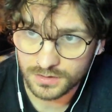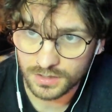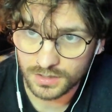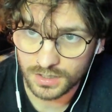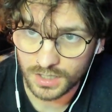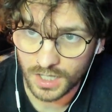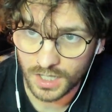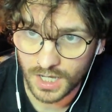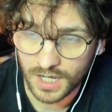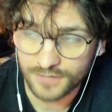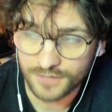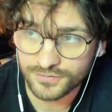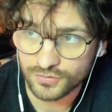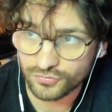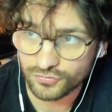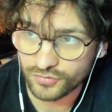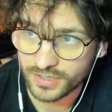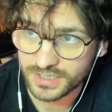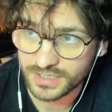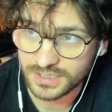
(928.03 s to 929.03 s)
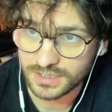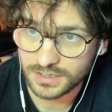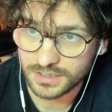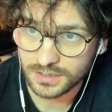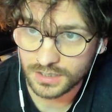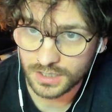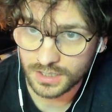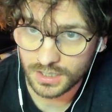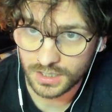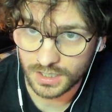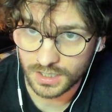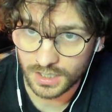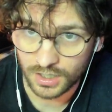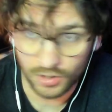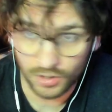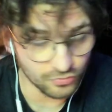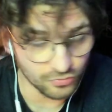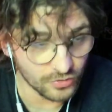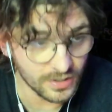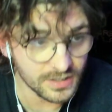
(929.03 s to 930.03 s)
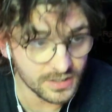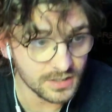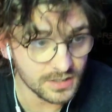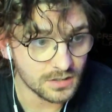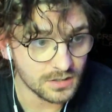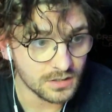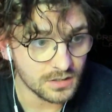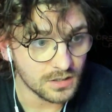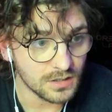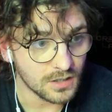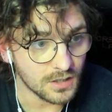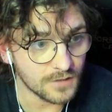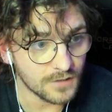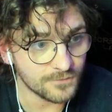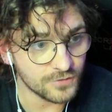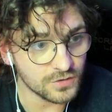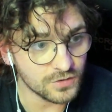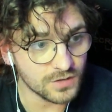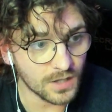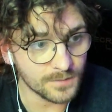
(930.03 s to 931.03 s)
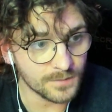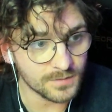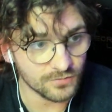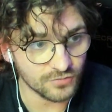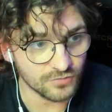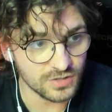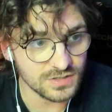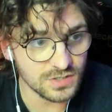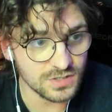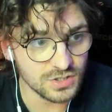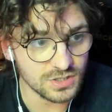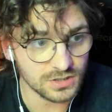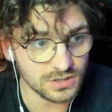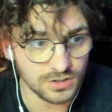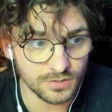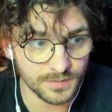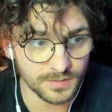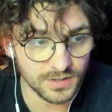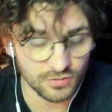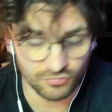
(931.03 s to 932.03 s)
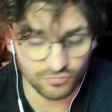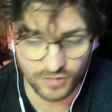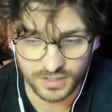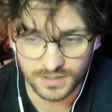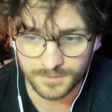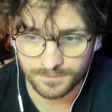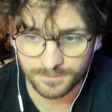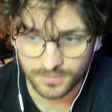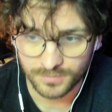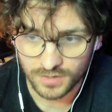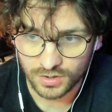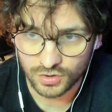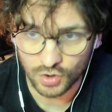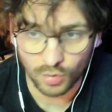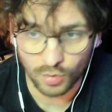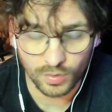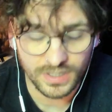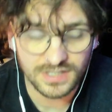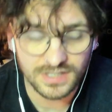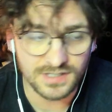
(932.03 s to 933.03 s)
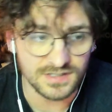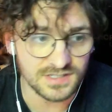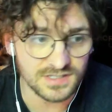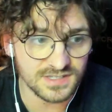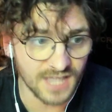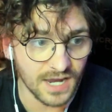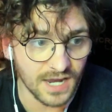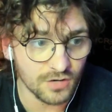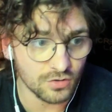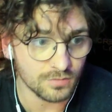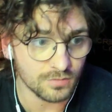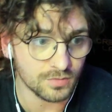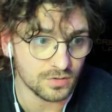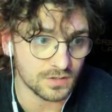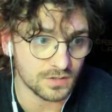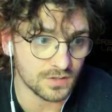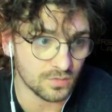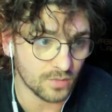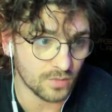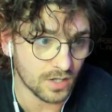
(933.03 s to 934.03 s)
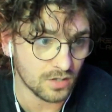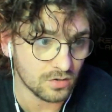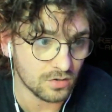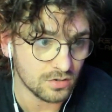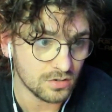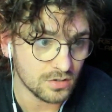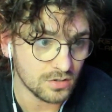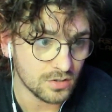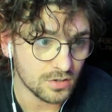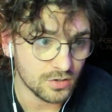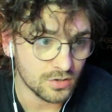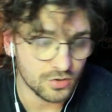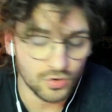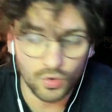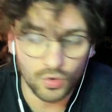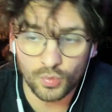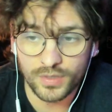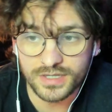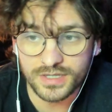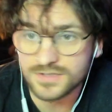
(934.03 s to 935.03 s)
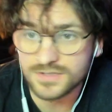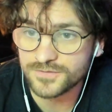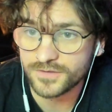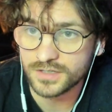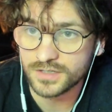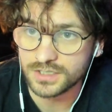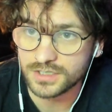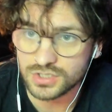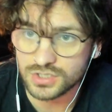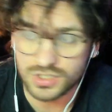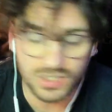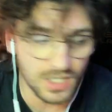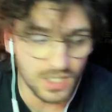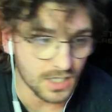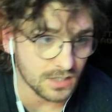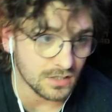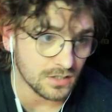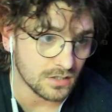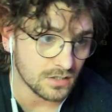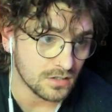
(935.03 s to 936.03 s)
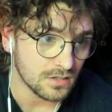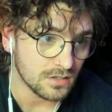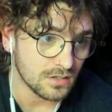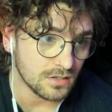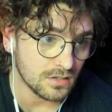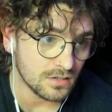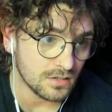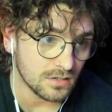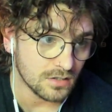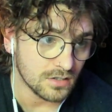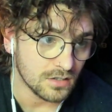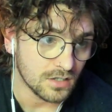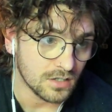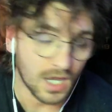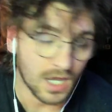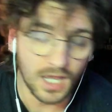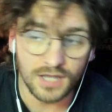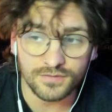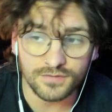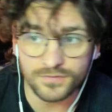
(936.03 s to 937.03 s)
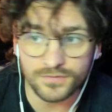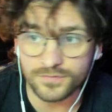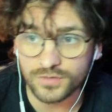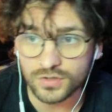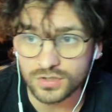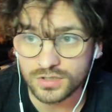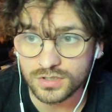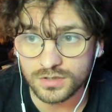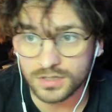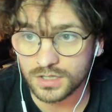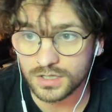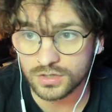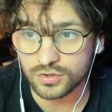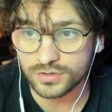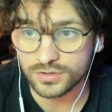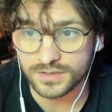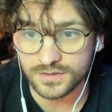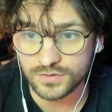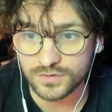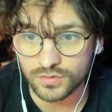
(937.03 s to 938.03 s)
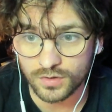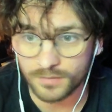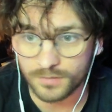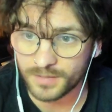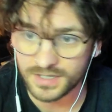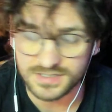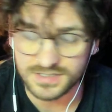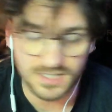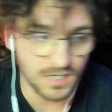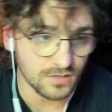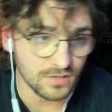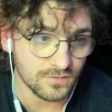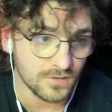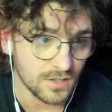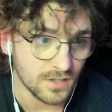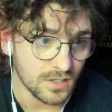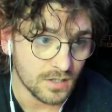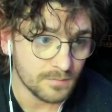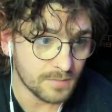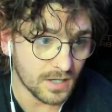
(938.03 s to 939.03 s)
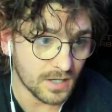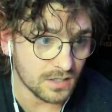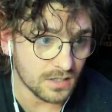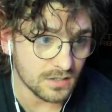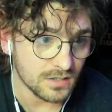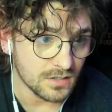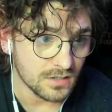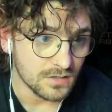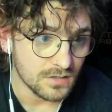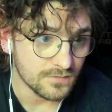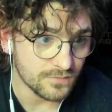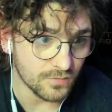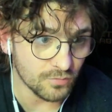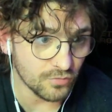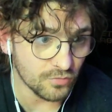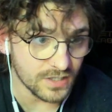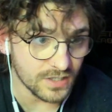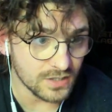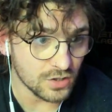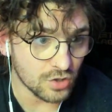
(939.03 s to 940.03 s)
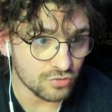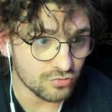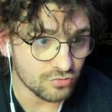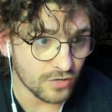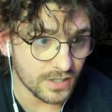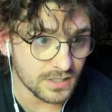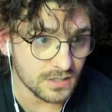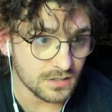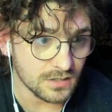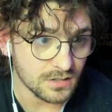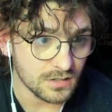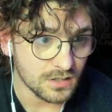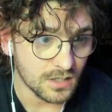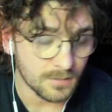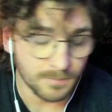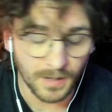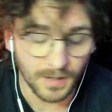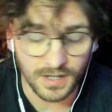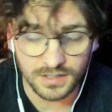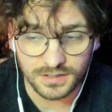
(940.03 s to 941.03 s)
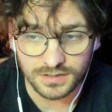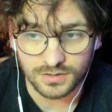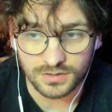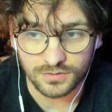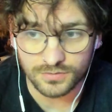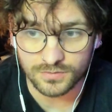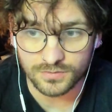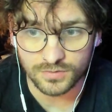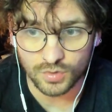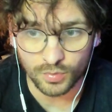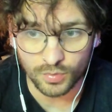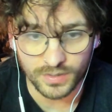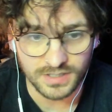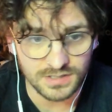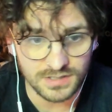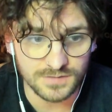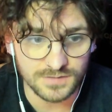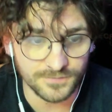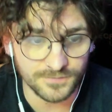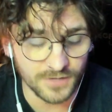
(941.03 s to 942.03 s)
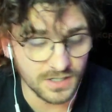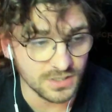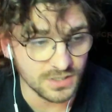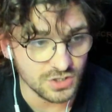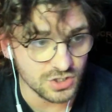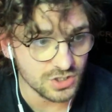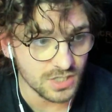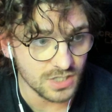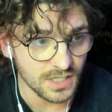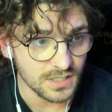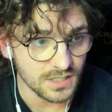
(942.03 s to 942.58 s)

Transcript: after reading on Reddit a few times and researching a little bit on Reddit, your wiki's terrible as well. Your wiki's fucking shit. I haven't viewed it, uh, looked into it myself, but from reading on Reddit, apparently your, your wiki's fucking shit.